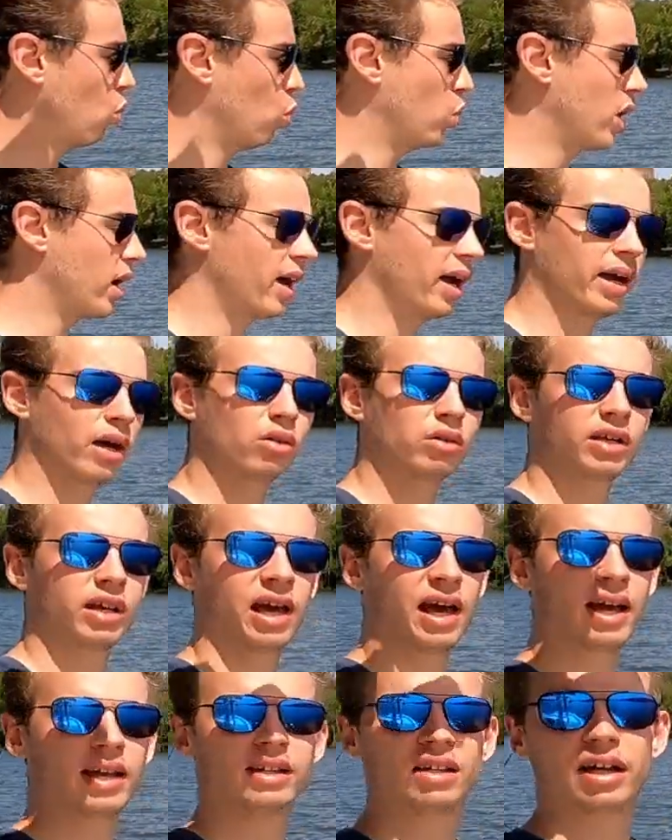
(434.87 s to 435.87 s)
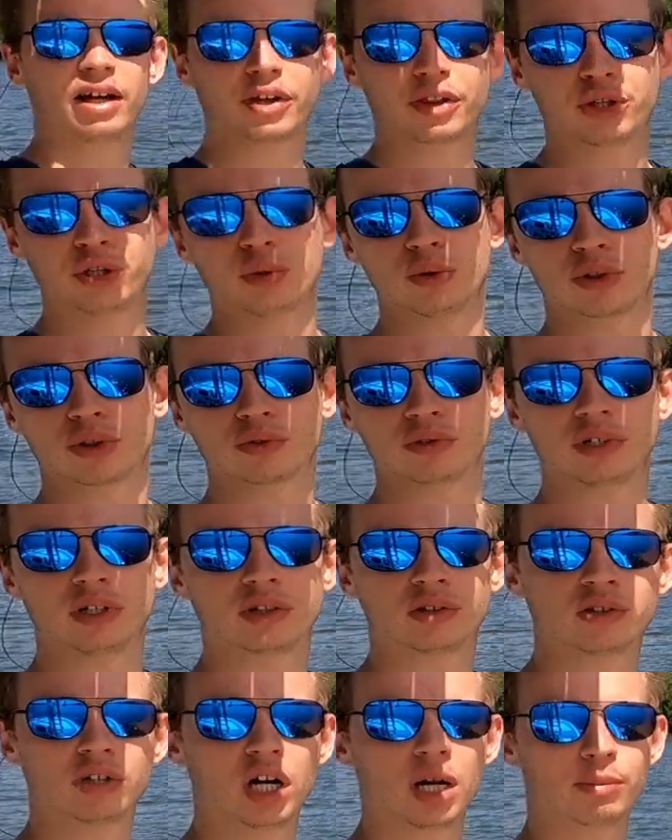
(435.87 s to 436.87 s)
When I only had like 2 or 3
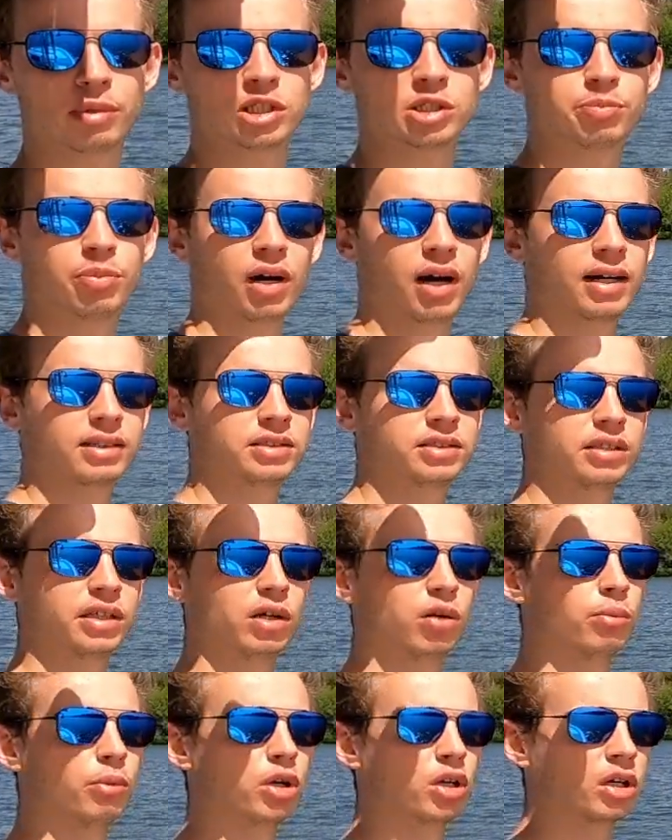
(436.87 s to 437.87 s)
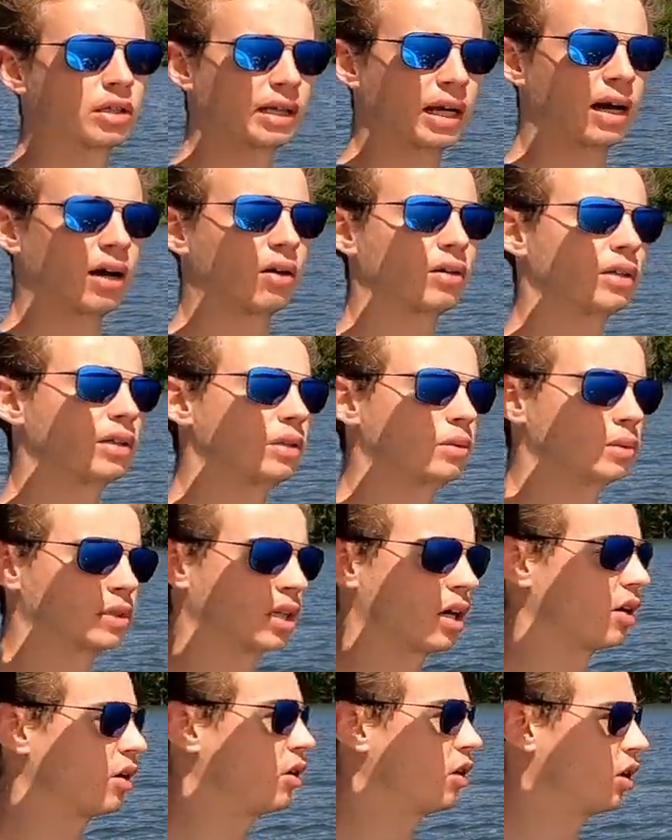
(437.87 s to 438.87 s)
crappie spots, you know, marked out, it was
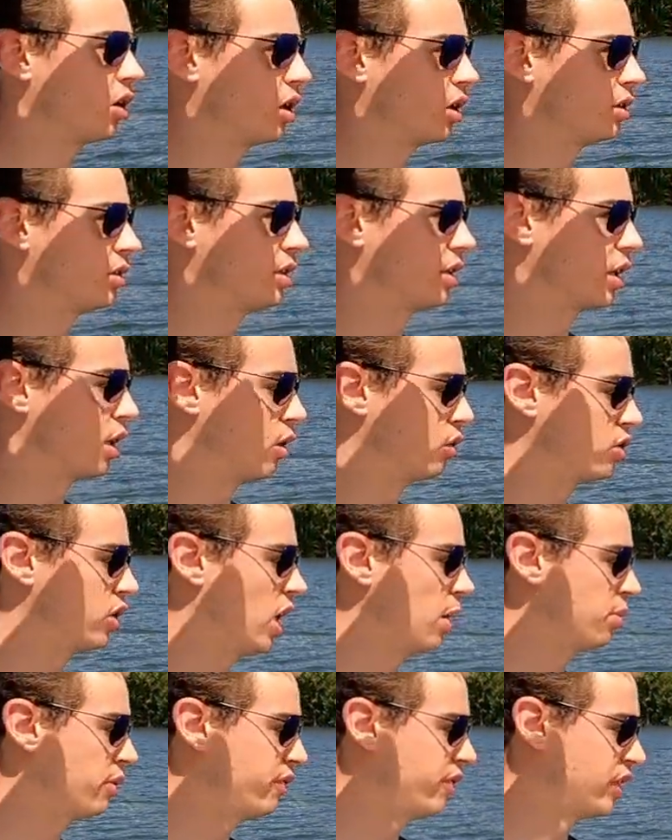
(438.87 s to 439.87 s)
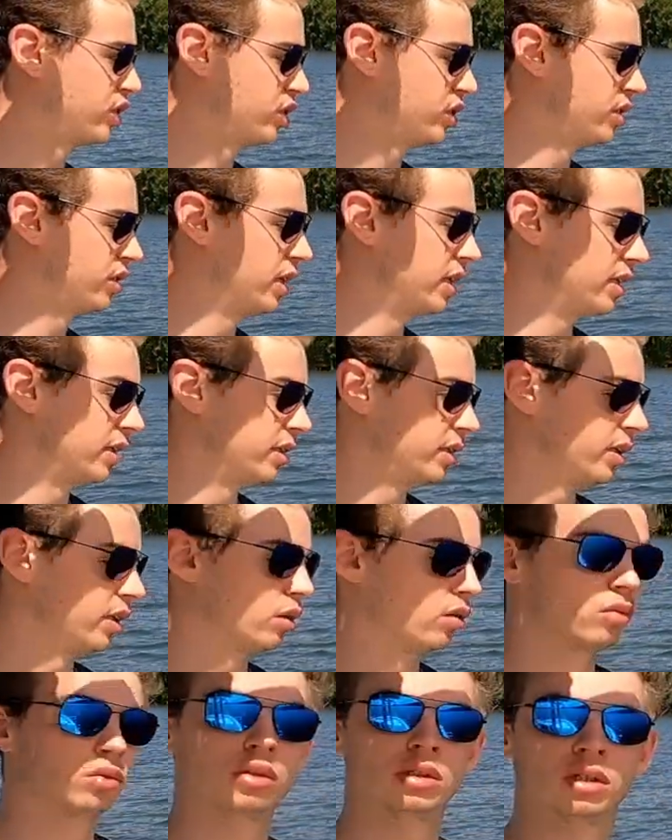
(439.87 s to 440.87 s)
kind of hard to go crappie fishing and, you
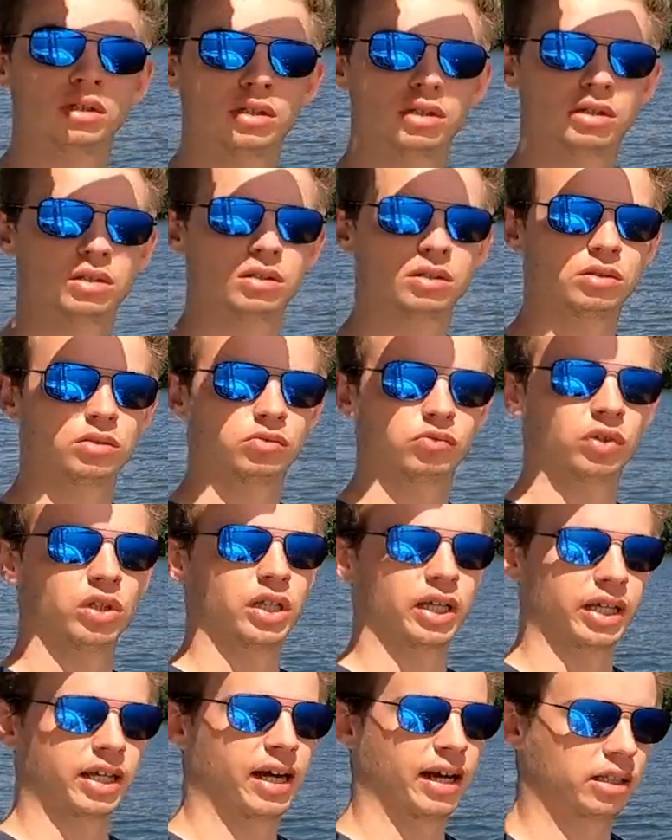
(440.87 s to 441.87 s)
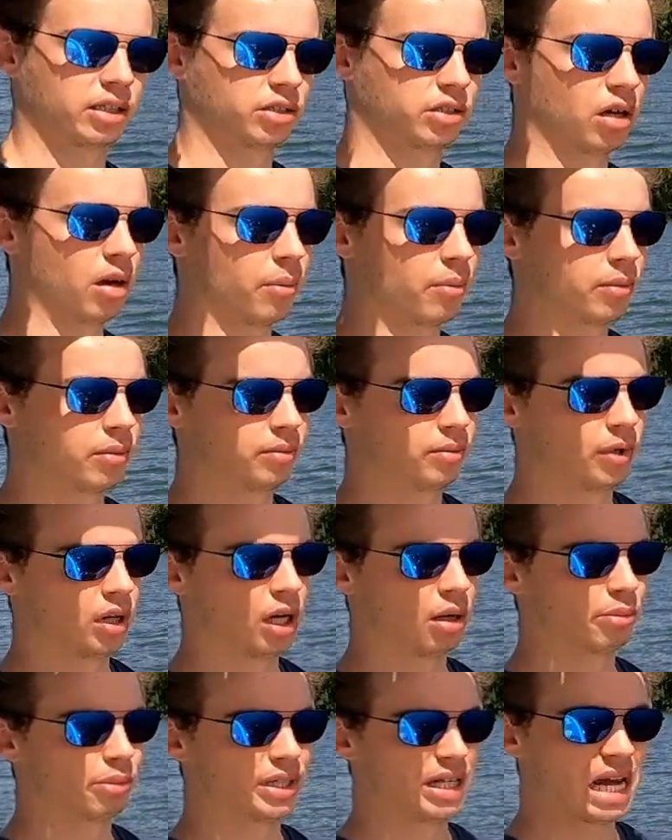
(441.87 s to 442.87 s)
know, really catch some.
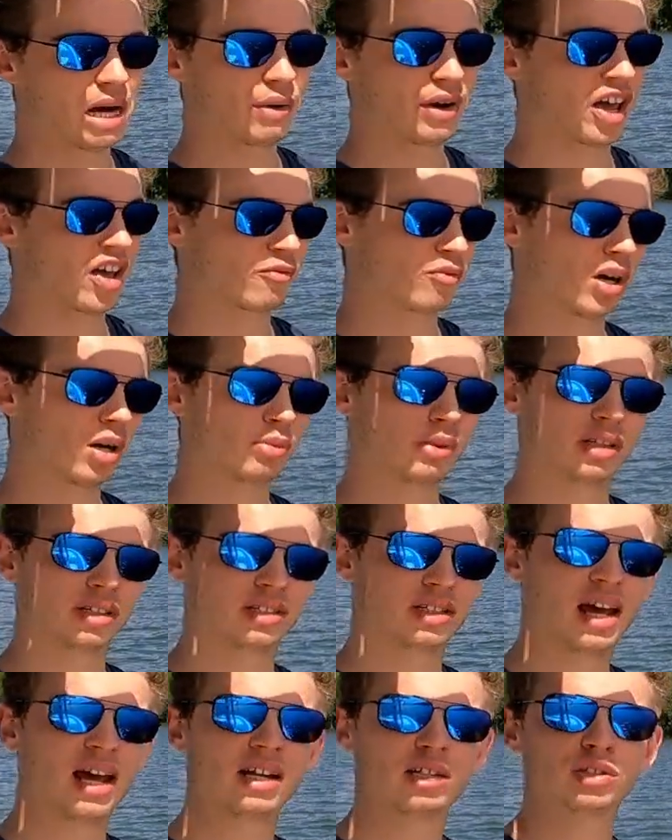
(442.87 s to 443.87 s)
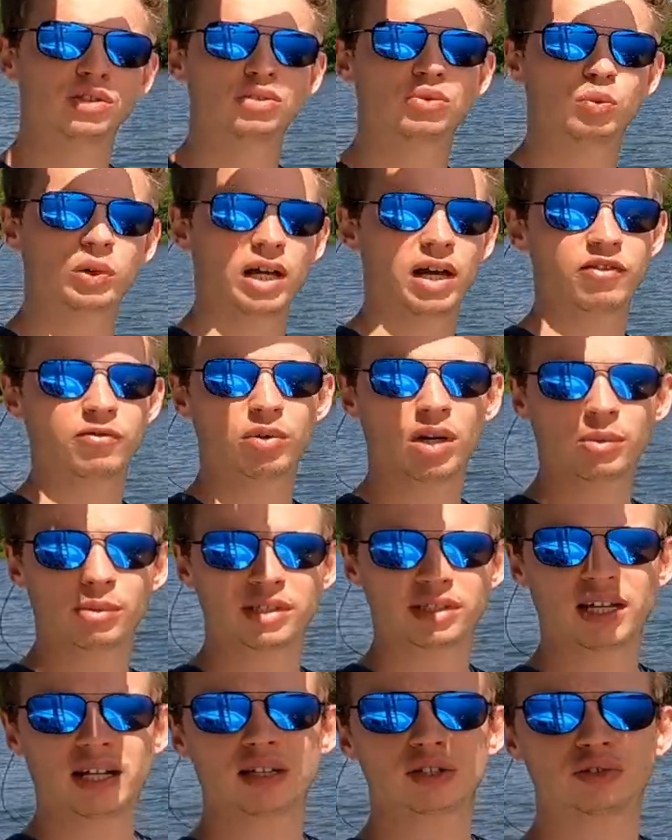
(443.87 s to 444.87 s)
But now I have probably 10. We have
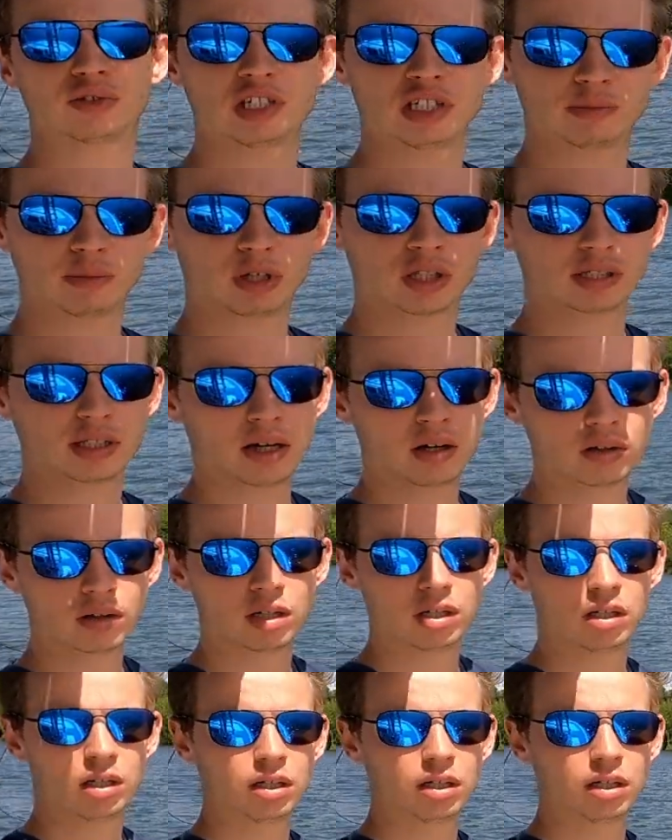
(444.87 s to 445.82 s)
probably 10 trees marked out.